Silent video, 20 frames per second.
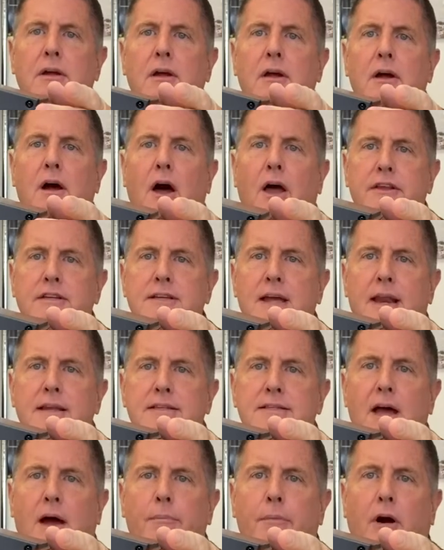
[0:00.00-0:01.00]
on the side of
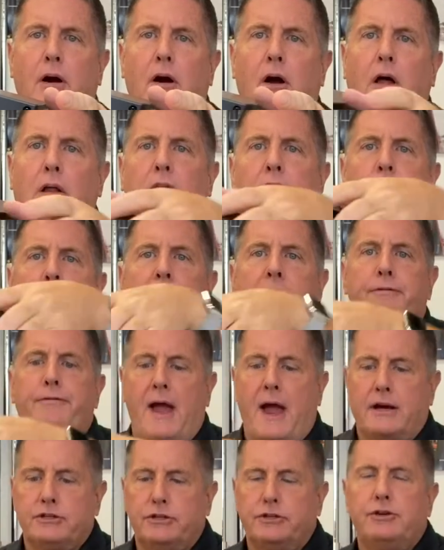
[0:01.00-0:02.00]
the soundbar. All other
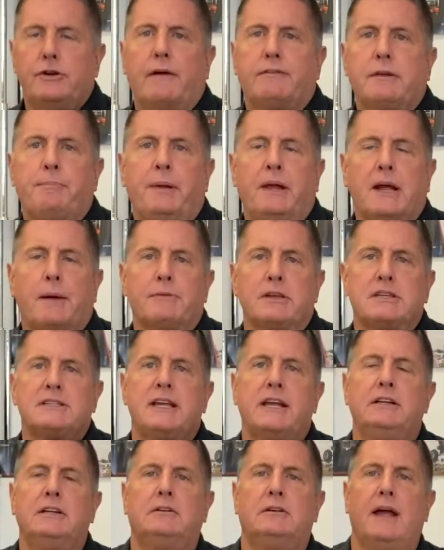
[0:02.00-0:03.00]
manufacturers, you have to pick up the
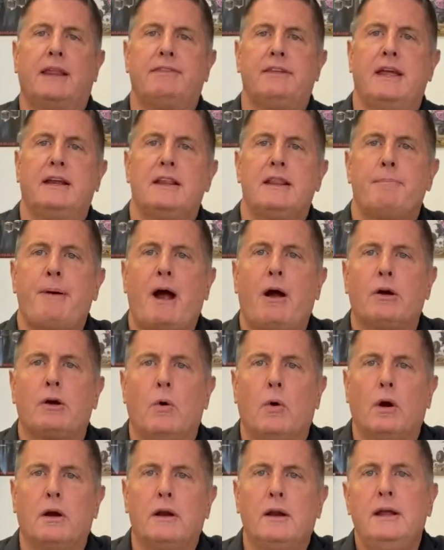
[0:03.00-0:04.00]
signal at the end of the power
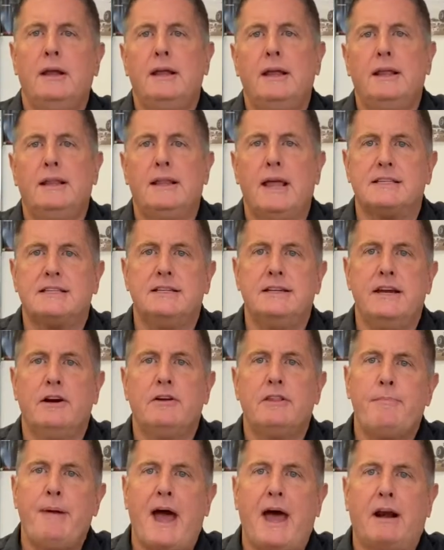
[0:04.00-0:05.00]
cord that's near
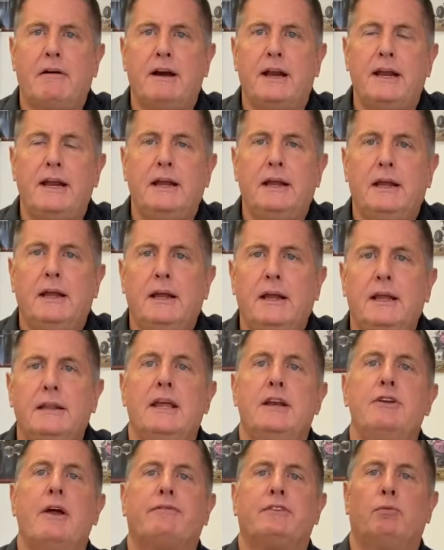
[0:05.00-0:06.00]
the battery.
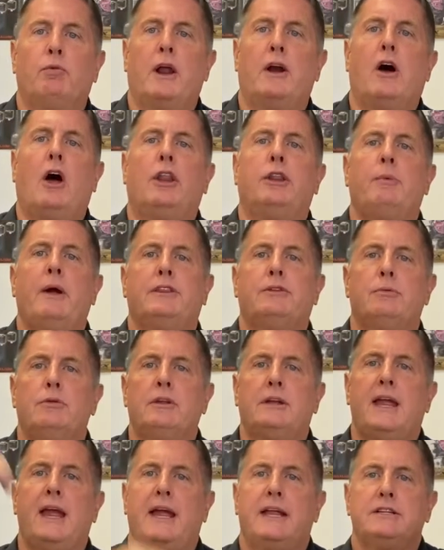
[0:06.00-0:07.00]
Then you have to run all the way through
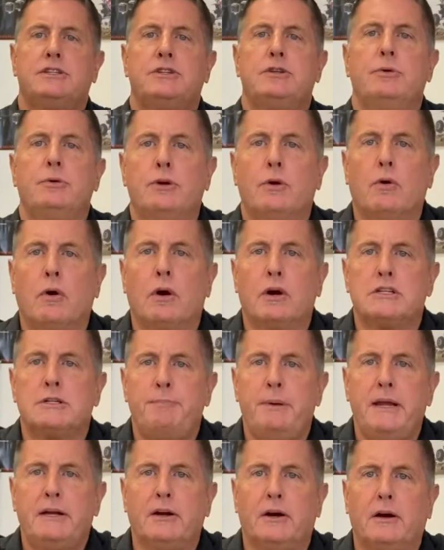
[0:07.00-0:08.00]
the cage to your
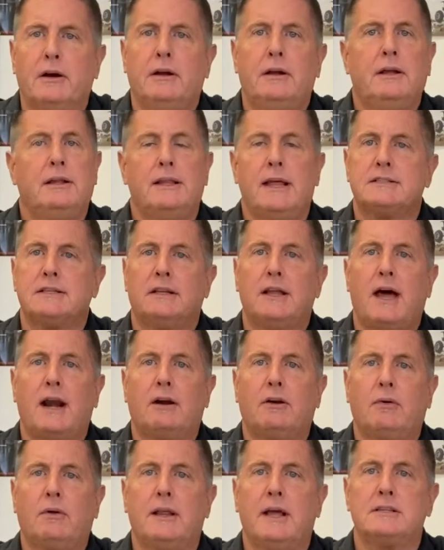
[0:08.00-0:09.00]
speaker. That's a lot
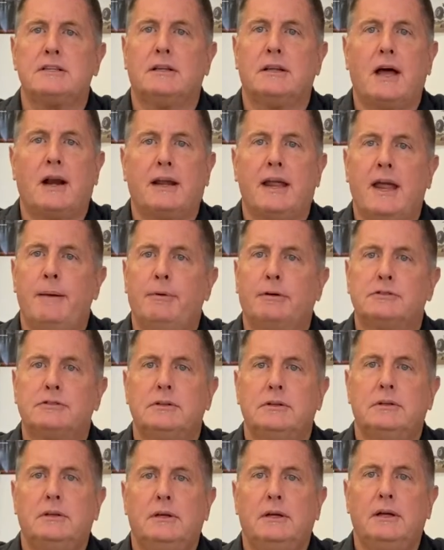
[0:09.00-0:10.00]
of cables.
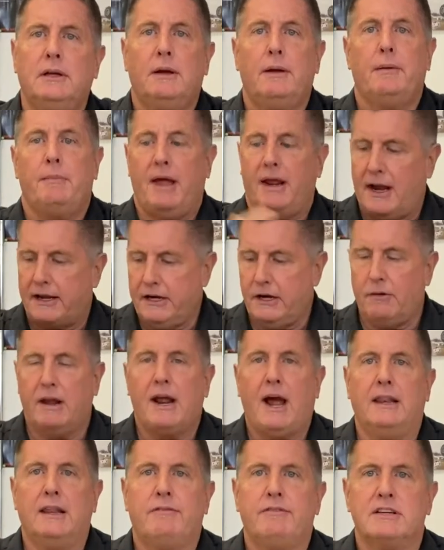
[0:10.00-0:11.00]
And you know what?
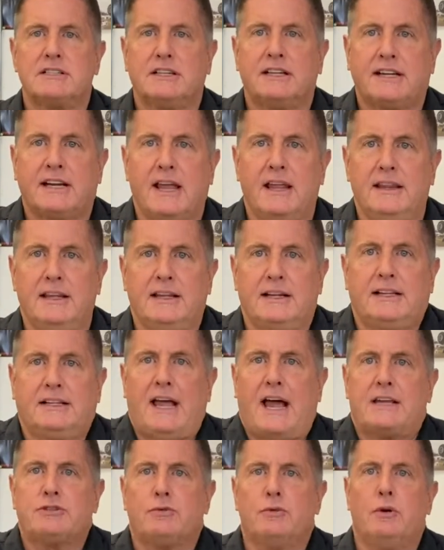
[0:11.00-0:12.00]
I love this
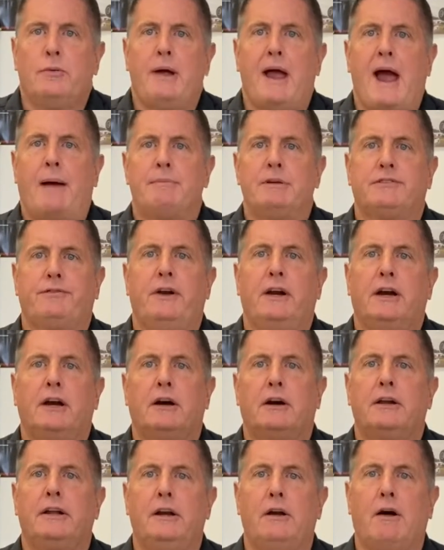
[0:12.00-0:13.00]
classroom
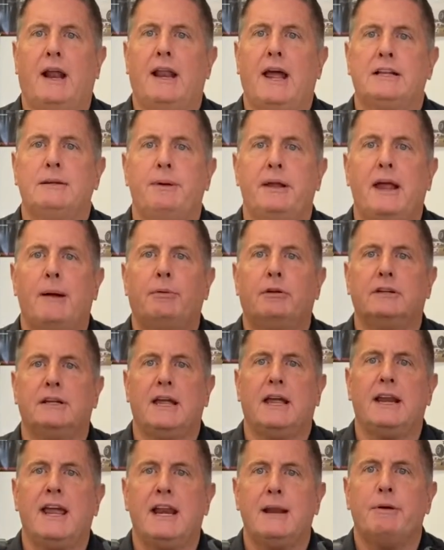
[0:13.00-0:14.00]
atmosphere. You know, I like to be able to
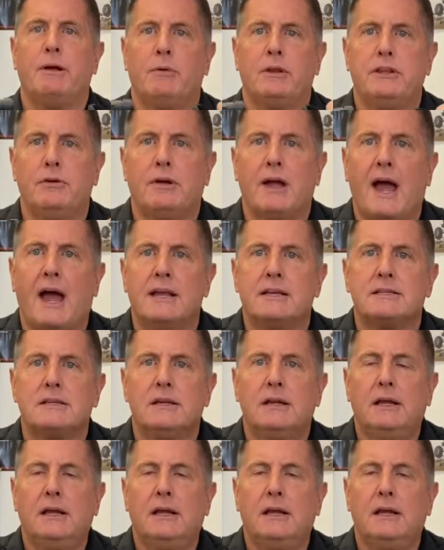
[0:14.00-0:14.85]
get intimate with you guys.